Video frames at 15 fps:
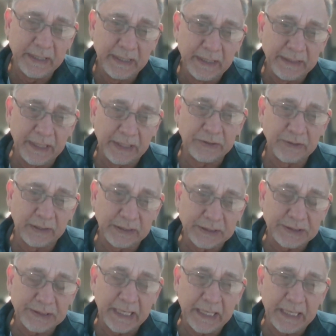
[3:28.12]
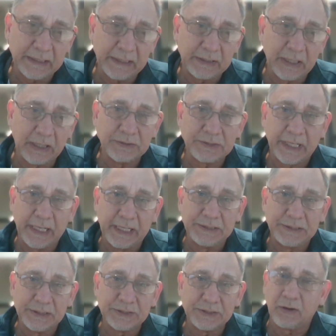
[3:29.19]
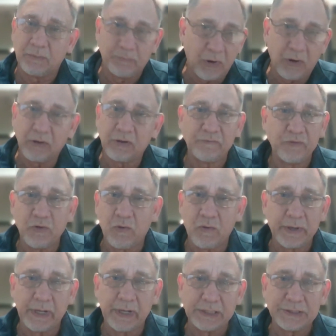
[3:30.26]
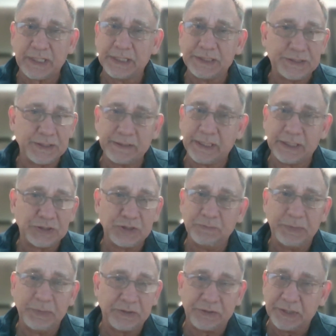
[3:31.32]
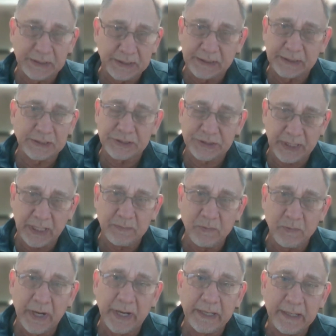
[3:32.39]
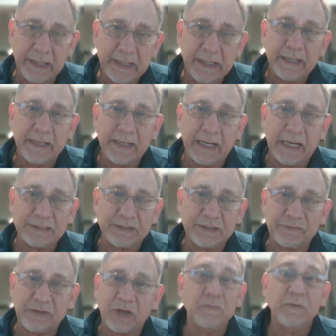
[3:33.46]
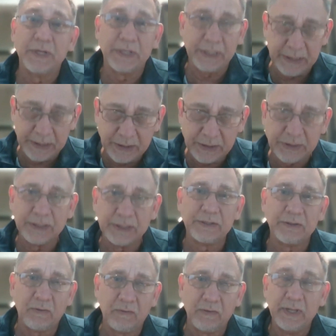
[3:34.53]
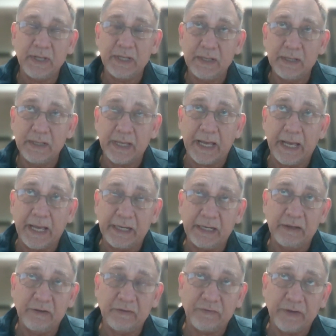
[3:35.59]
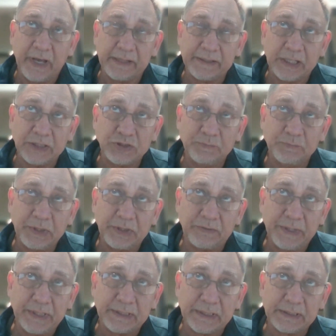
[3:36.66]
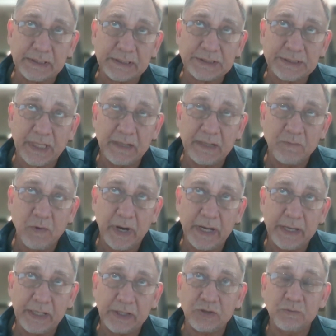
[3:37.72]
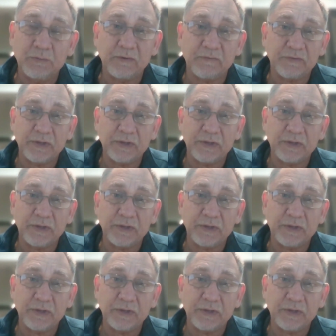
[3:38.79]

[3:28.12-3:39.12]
that you understand that those agents are part of your organization. They should be treated the same way as if they were internal, and they should be treated the same way that you would have